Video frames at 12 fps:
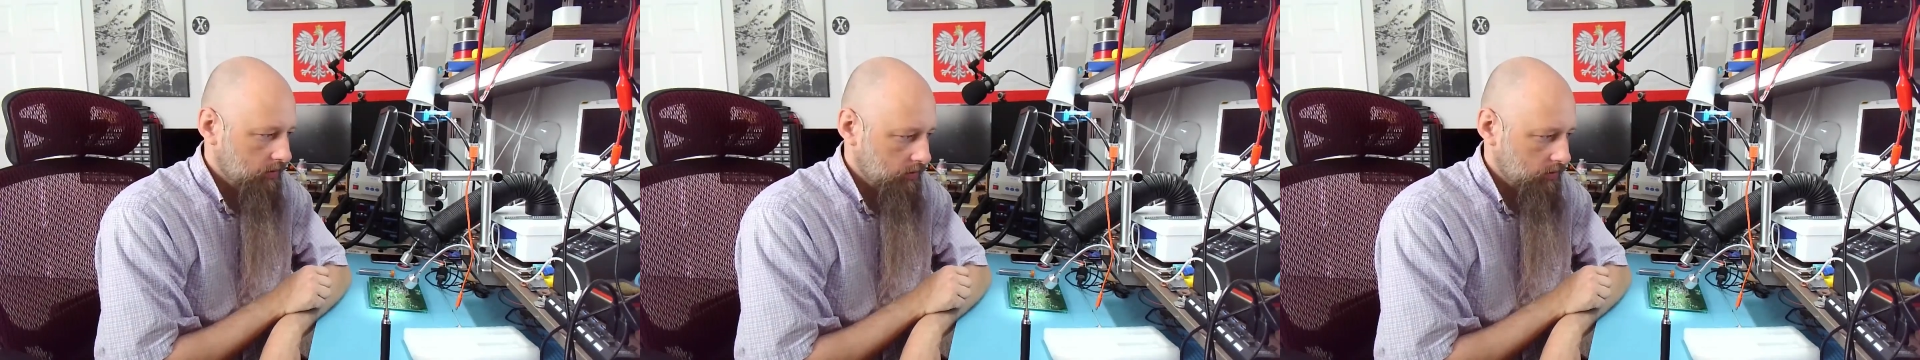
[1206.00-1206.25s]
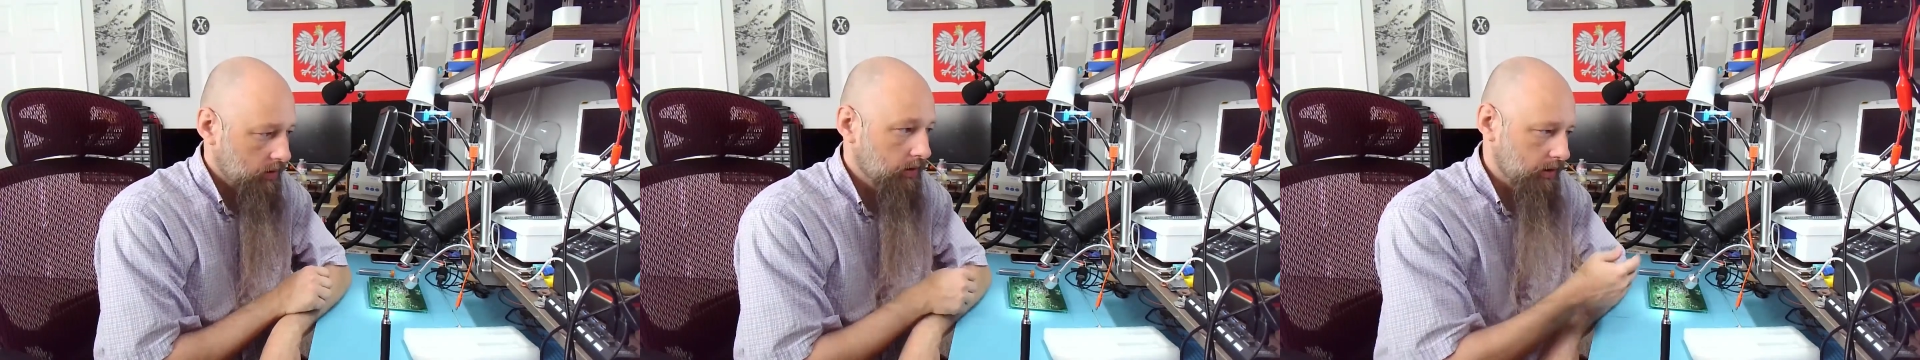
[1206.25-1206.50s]

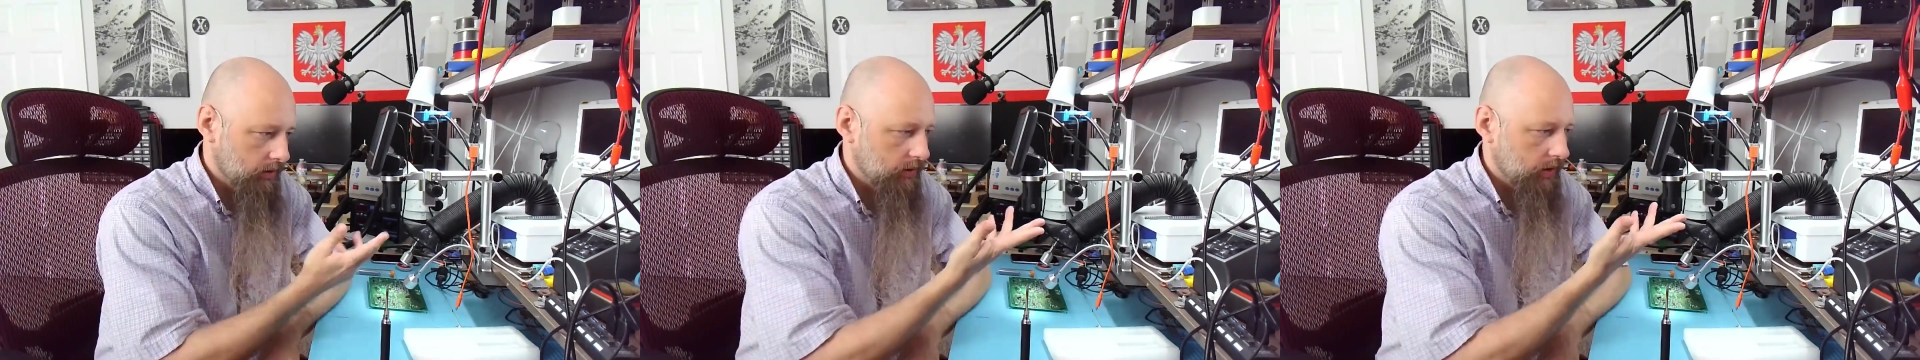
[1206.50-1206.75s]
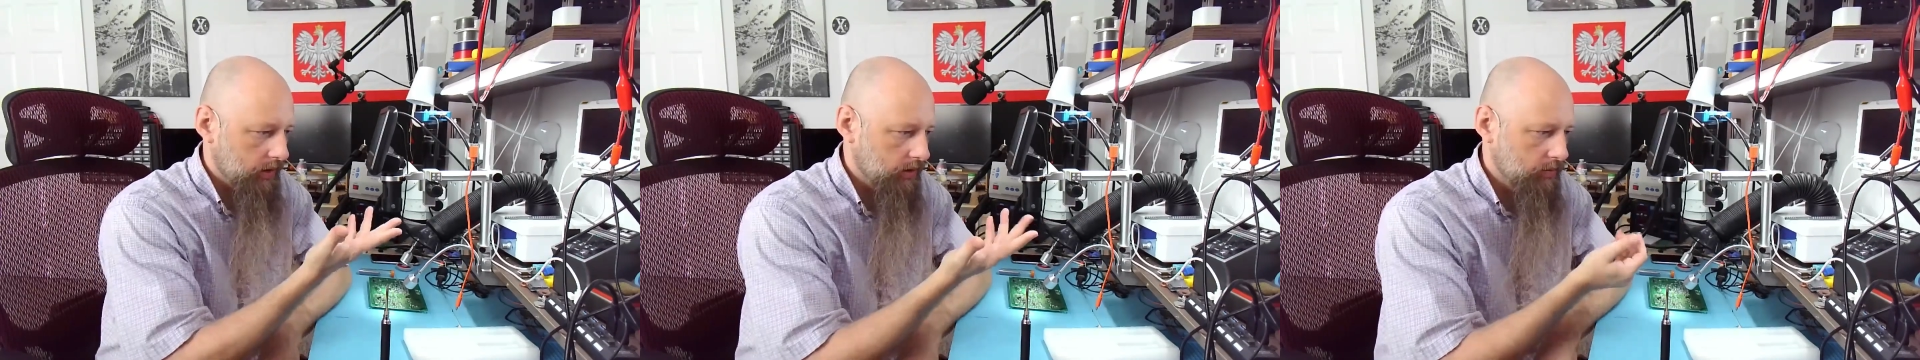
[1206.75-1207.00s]
in this
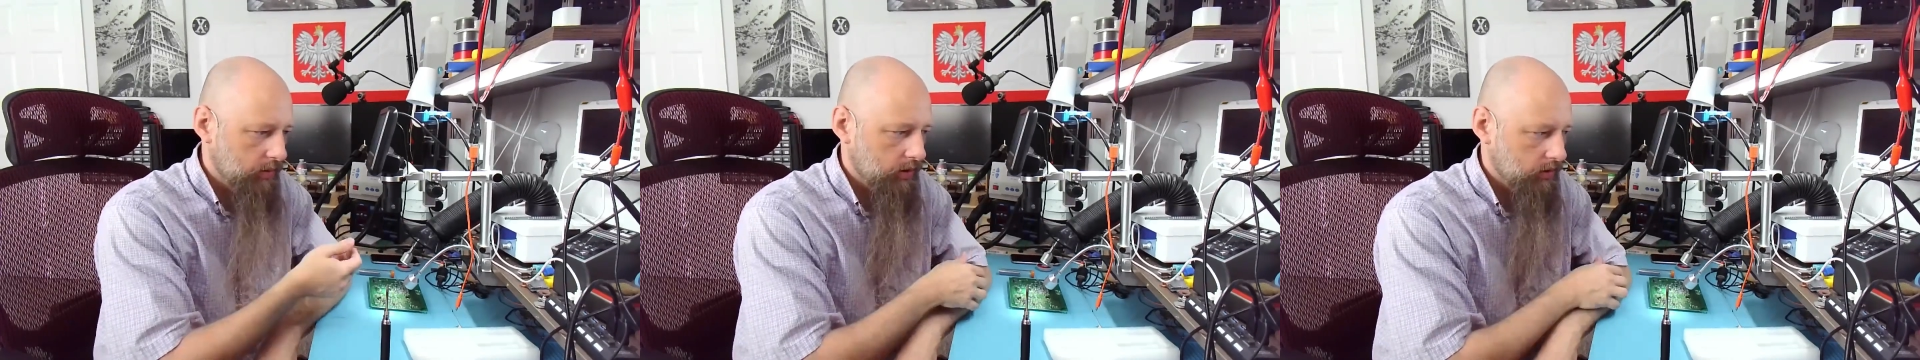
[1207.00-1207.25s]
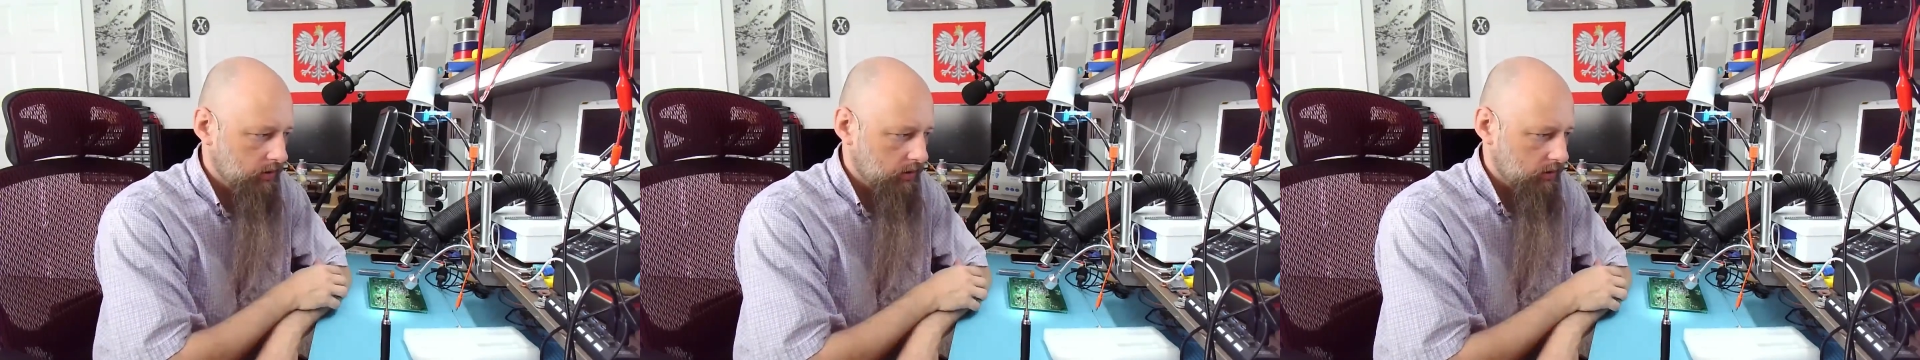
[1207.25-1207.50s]
case,
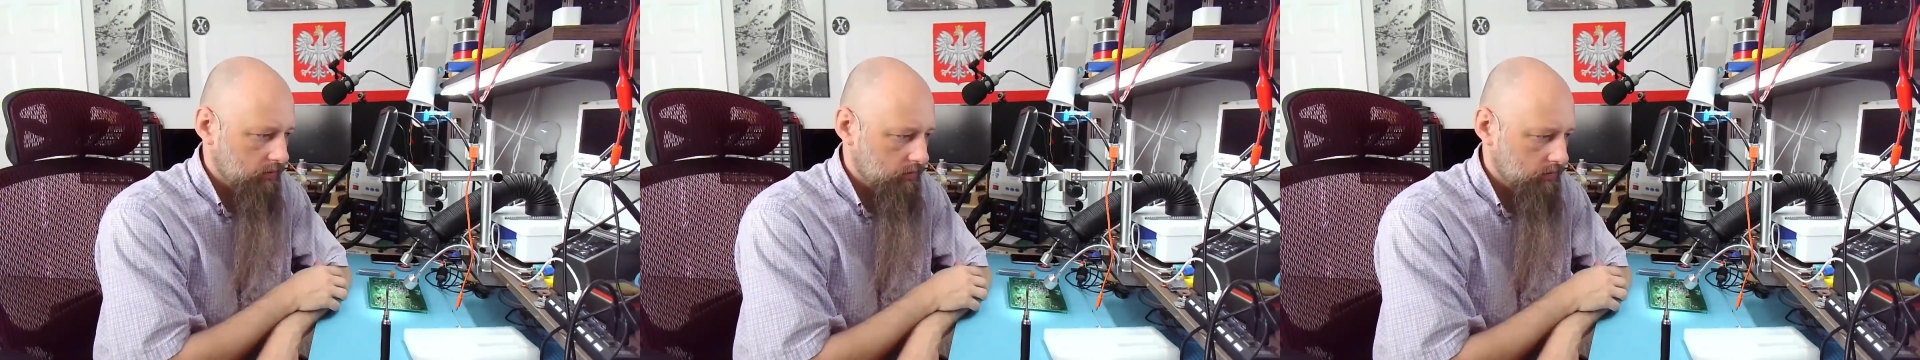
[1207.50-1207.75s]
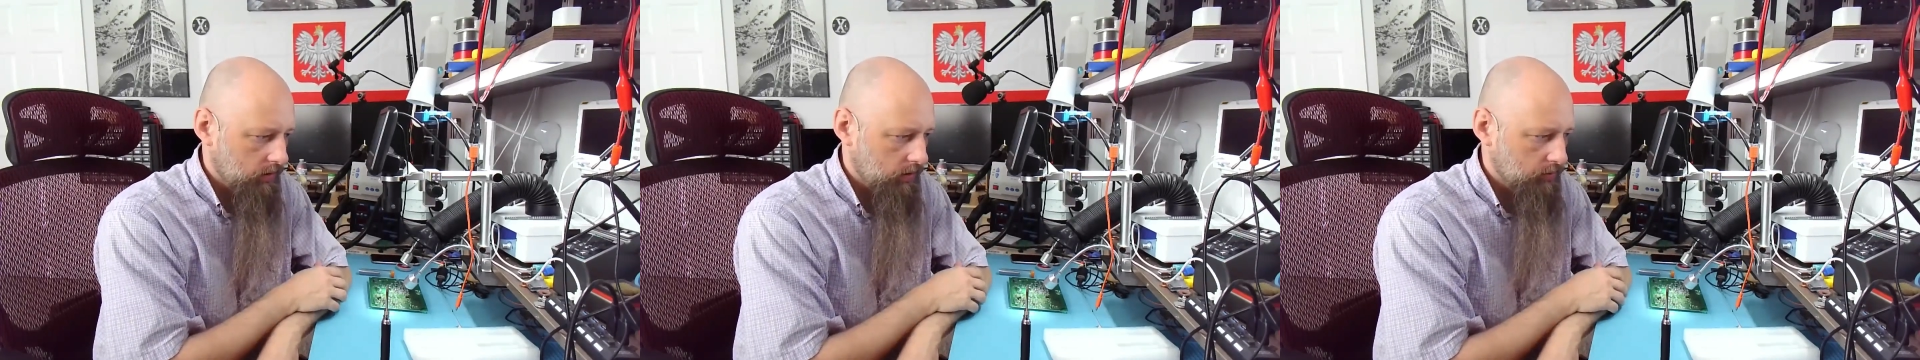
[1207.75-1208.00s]
but I'm